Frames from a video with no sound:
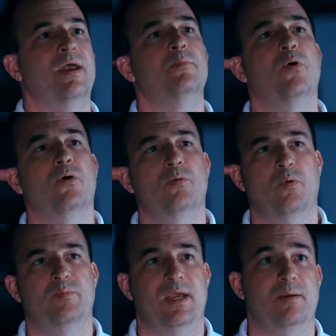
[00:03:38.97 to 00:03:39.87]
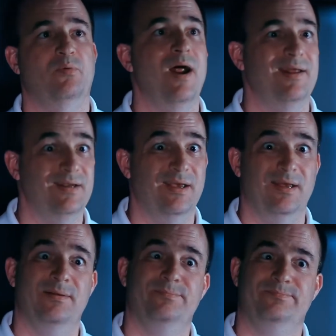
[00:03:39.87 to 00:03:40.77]
a portable PA product
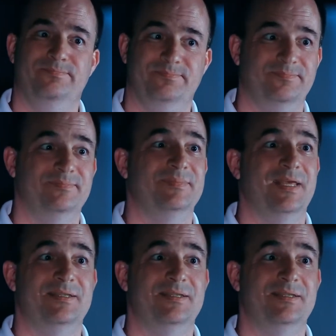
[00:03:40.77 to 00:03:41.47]
that